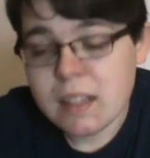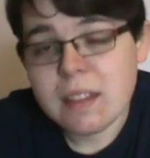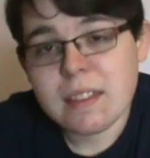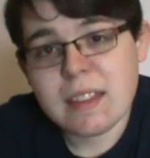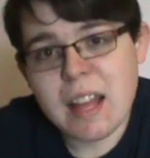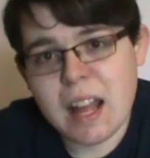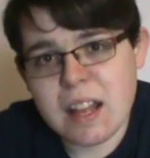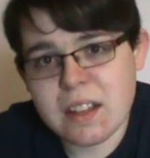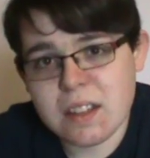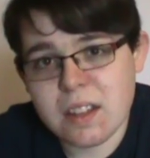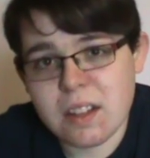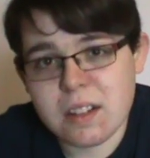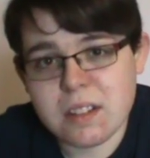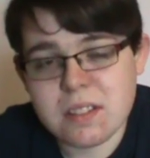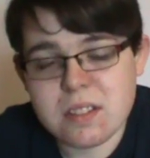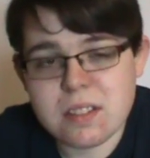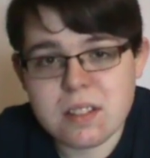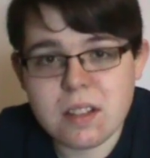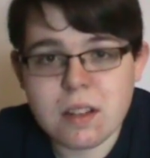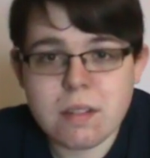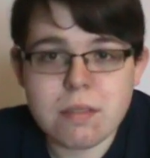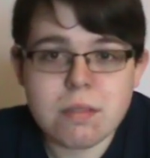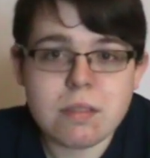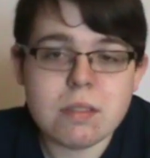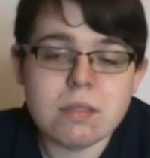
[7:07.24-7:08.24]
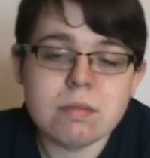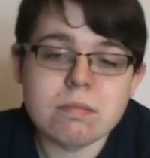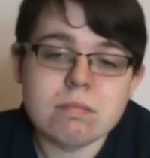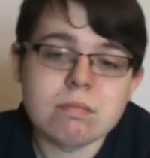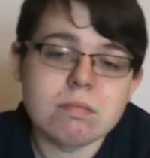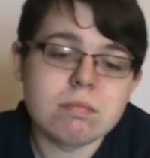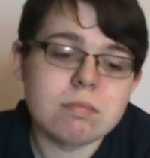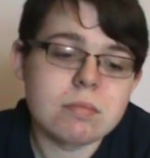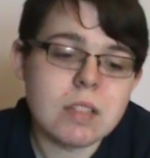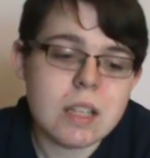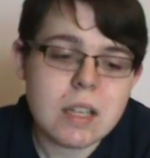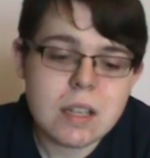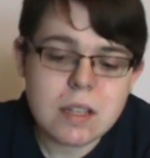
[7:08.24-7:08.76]
that kind of stuff.
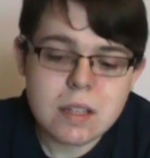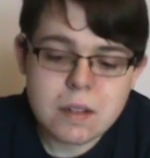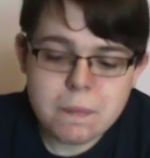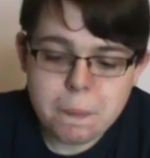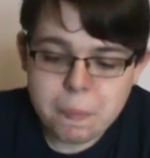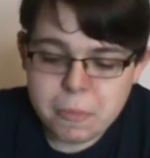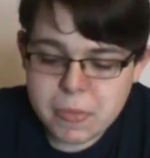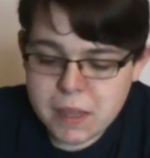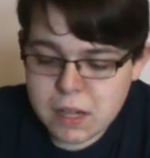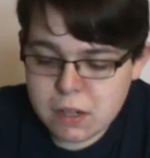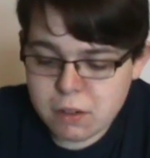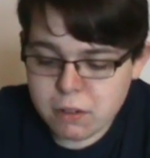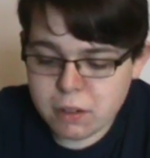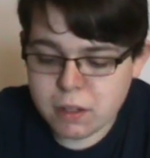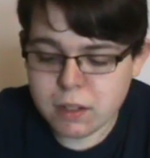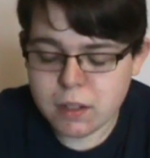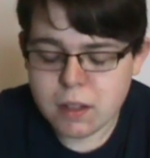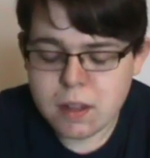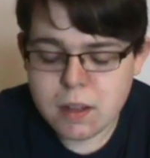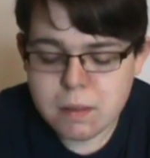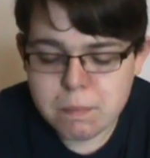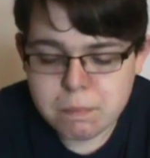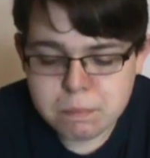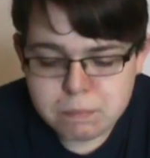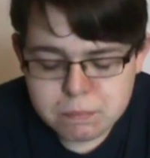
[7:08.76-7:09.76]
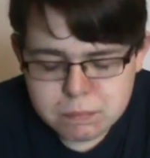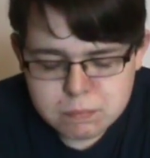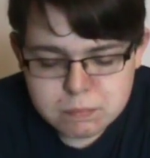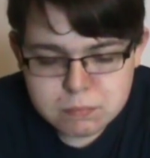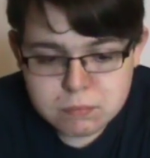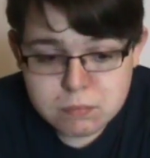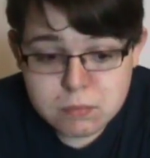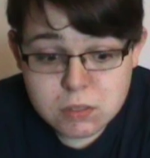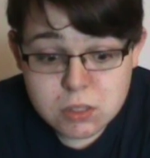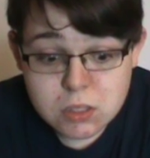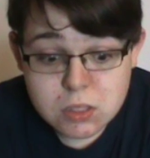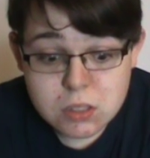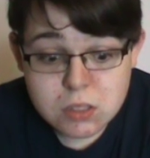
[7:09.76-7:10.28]
Anyway,
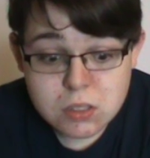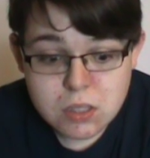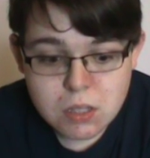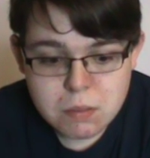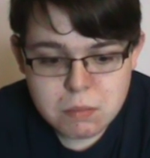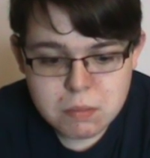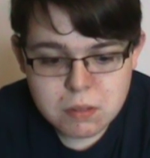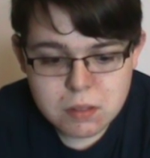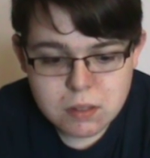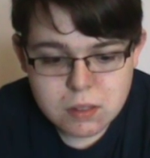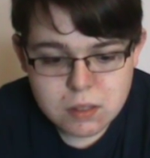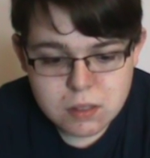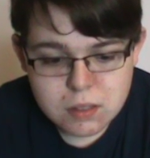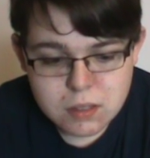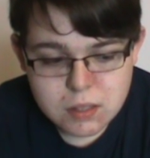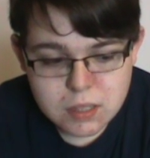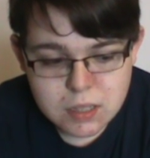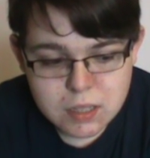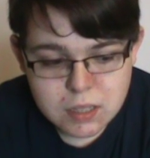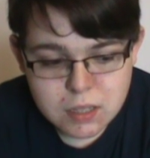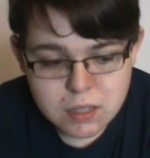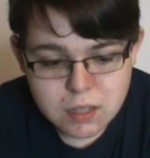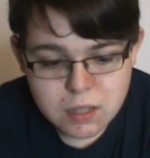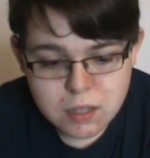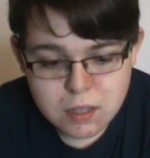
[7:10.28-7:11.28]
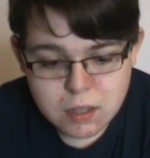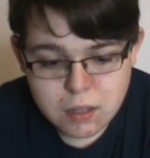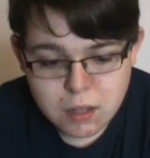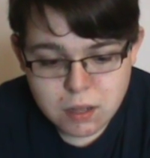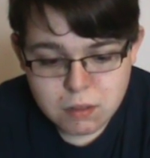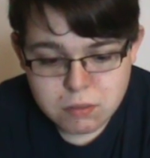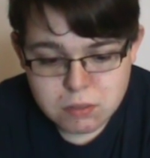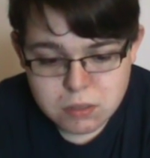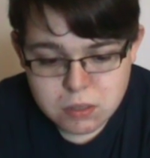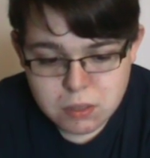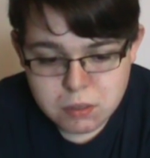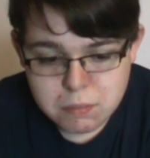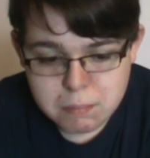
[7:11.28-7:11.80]
something I
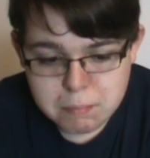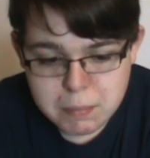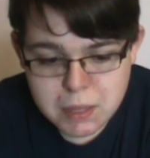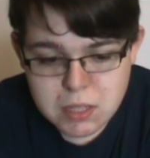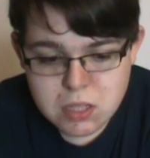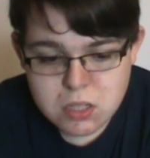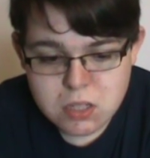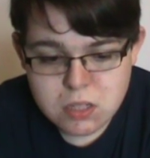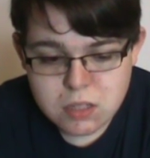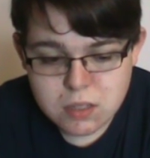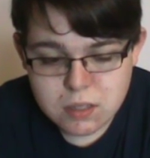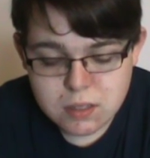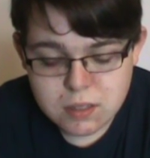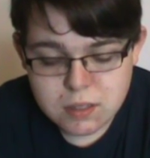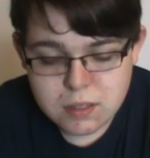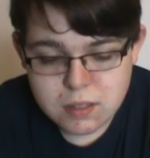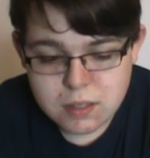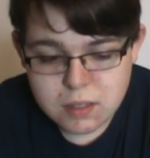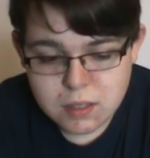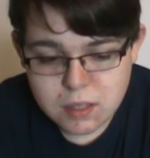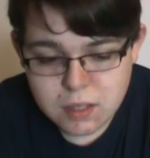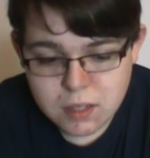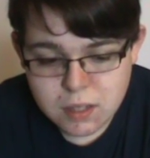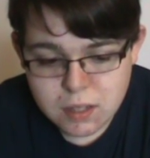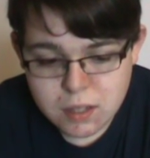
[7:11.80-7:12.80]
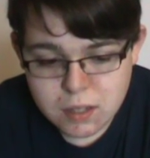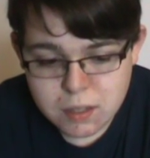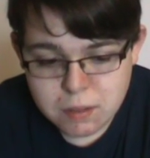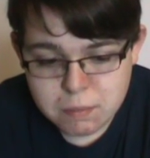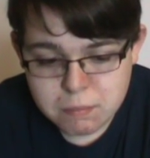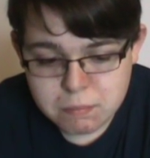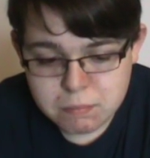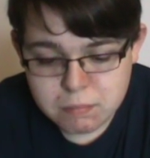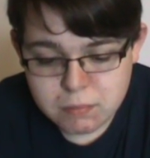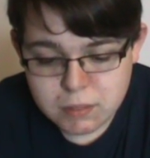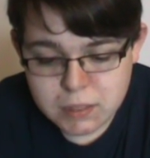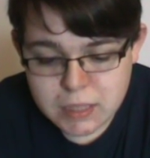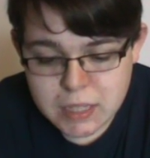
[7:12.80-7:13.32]
was going to mention
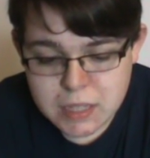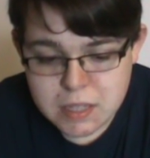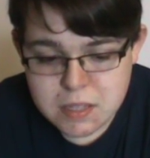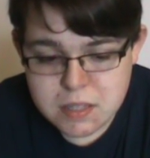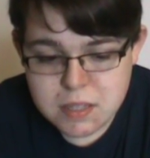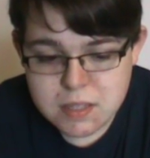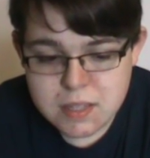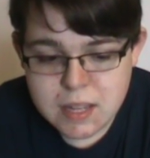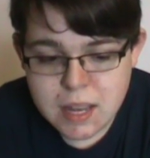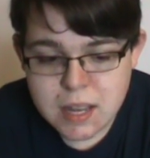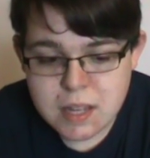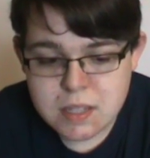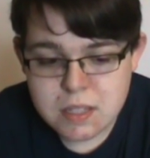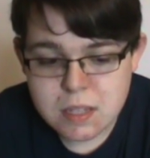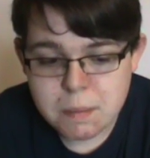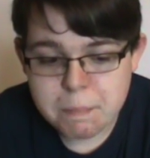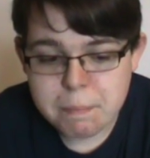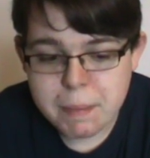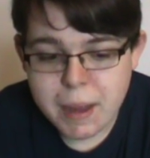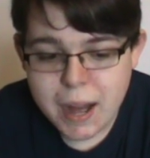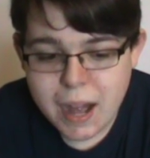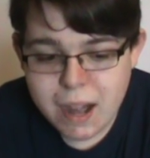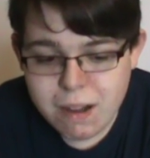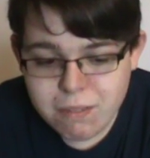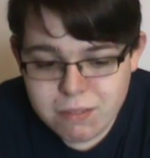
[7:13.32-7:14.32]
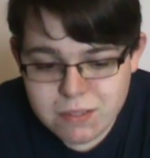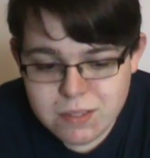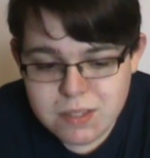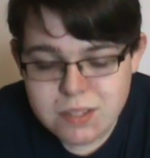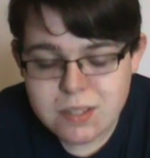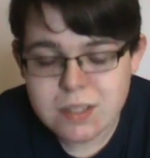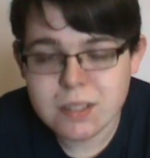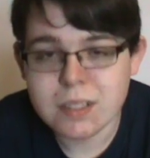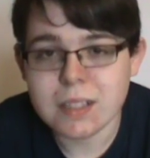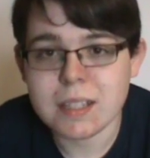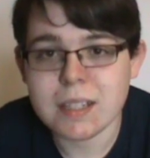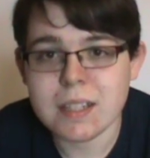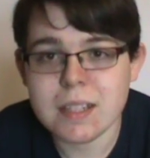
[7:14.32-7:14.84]
is that
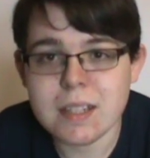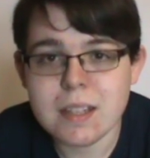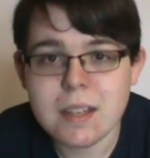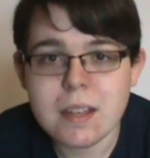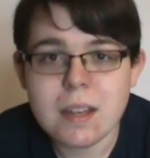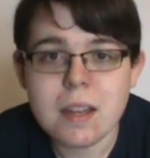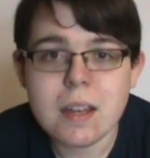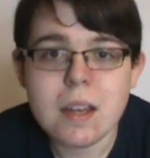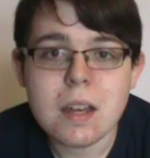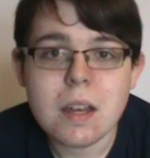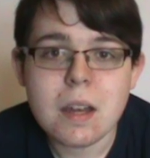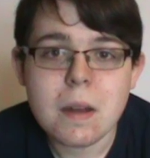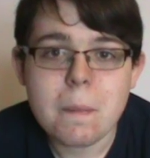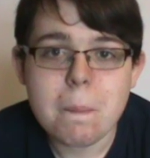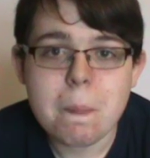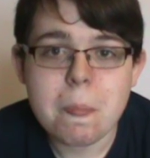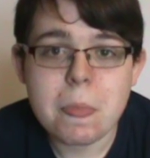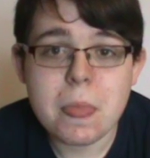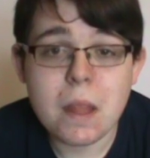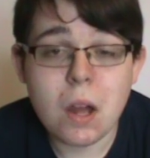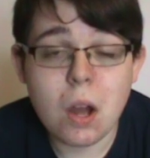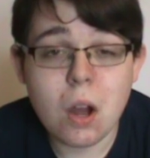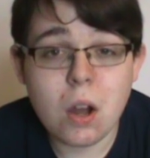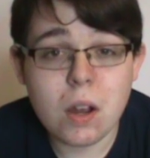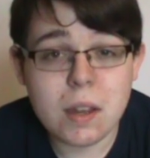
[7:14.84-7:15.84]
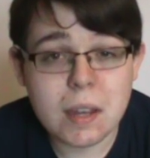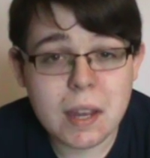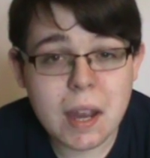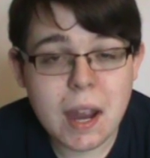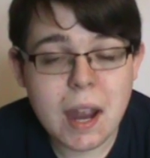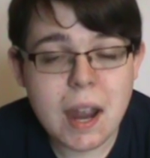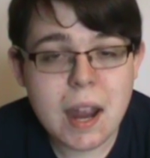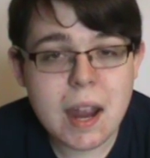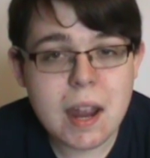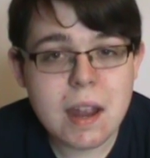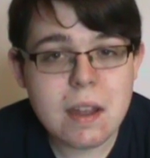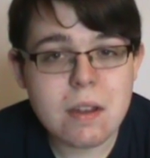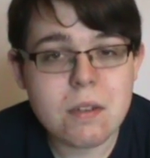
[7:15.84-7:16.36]
apparently I
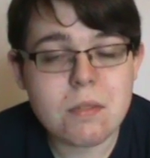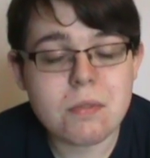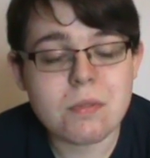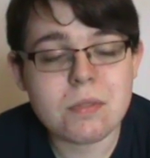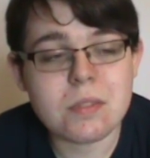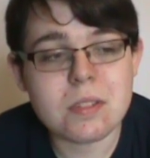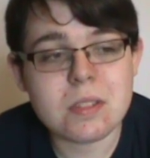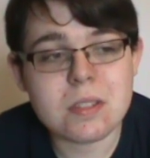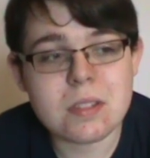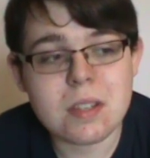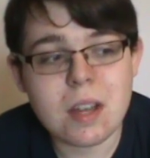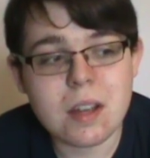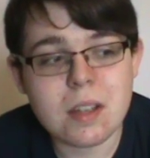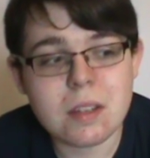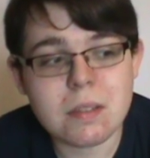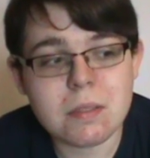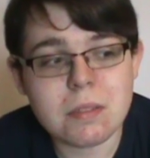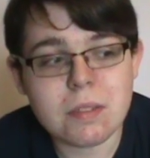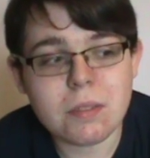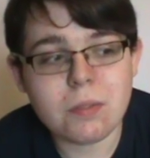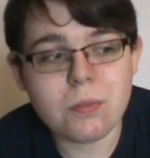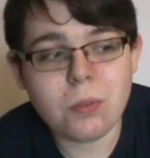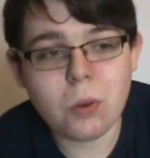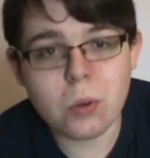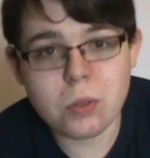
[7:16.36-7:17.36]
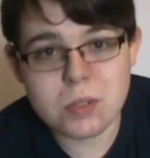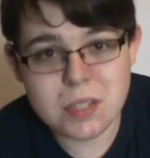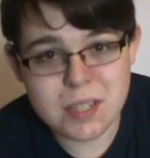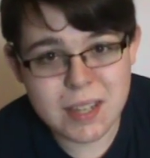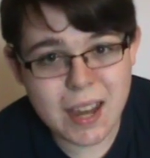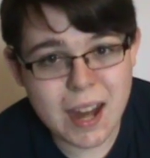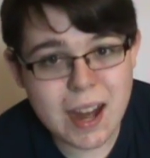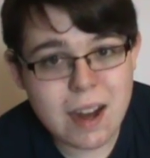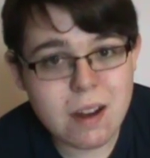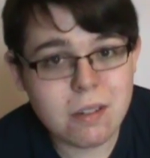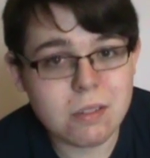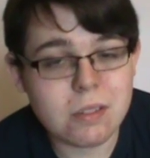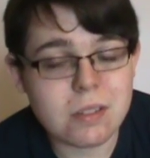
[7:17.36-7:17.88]
have done the
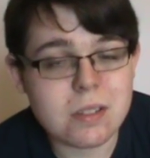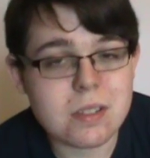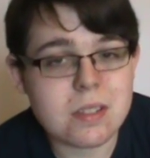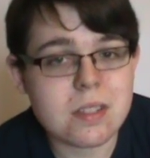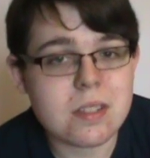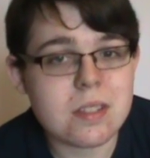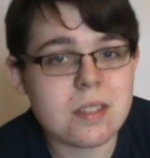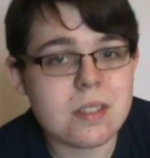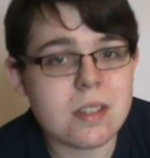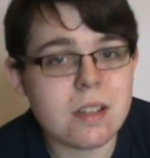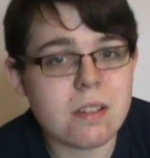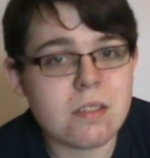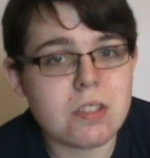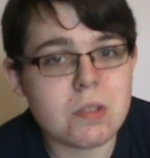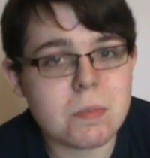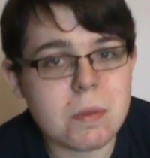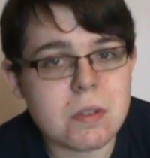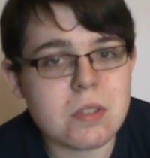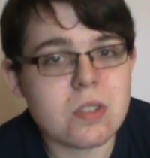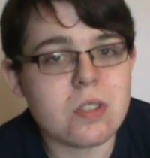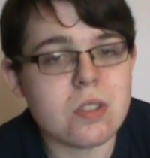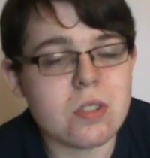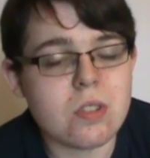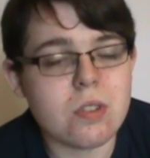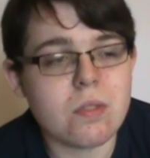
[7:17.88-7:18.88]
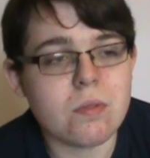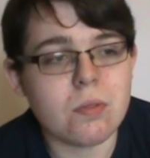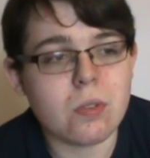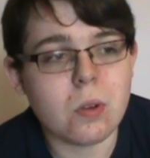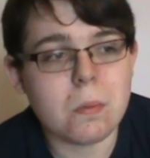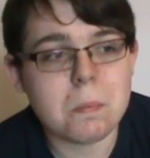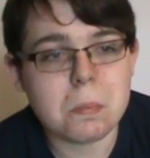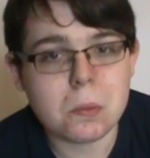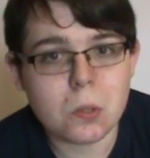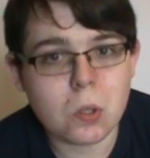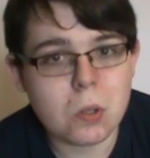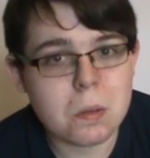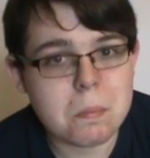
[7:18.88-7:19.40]
40 hours that I was supposed to do
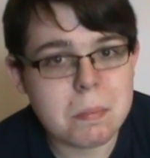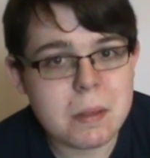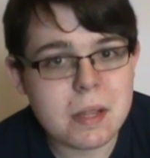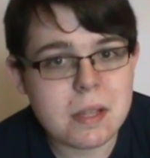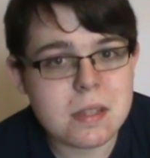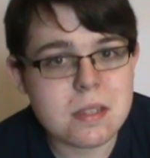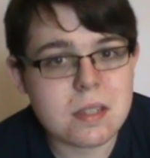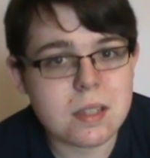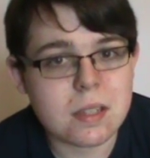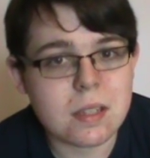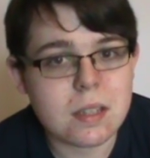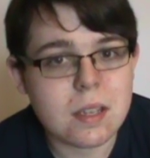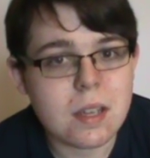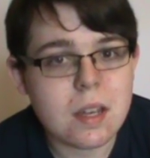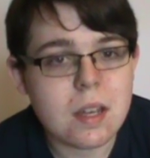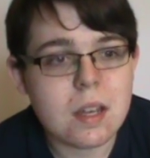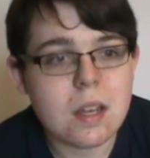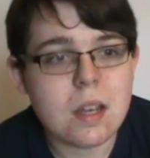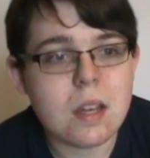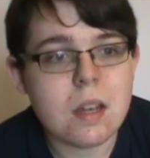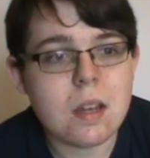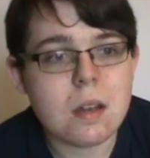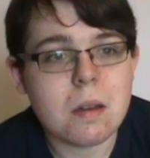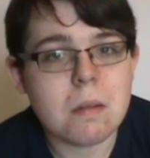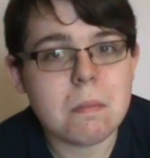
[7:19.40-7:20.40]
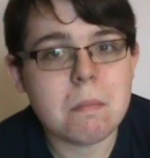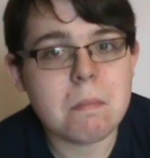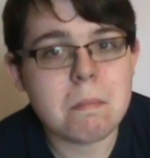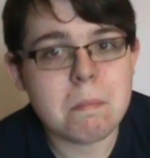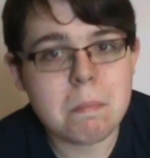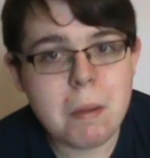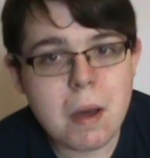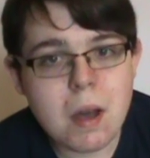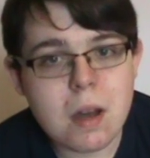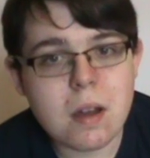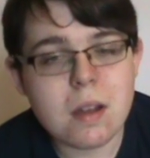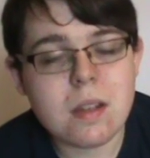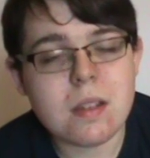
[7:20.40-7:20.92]
for employability.
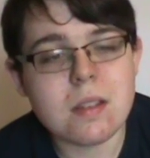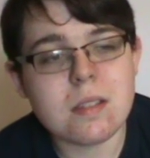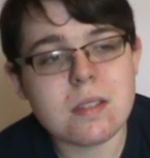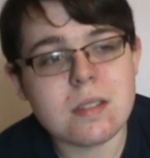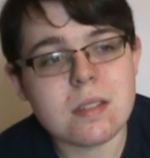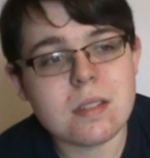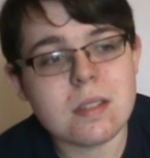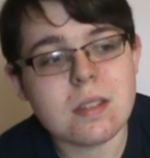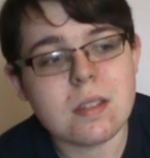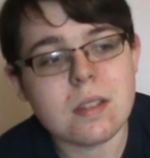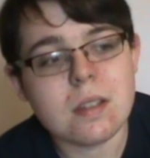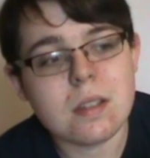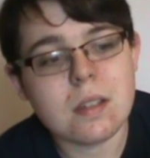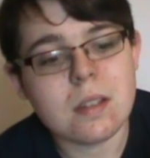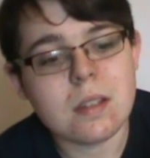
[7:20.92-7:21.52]
But,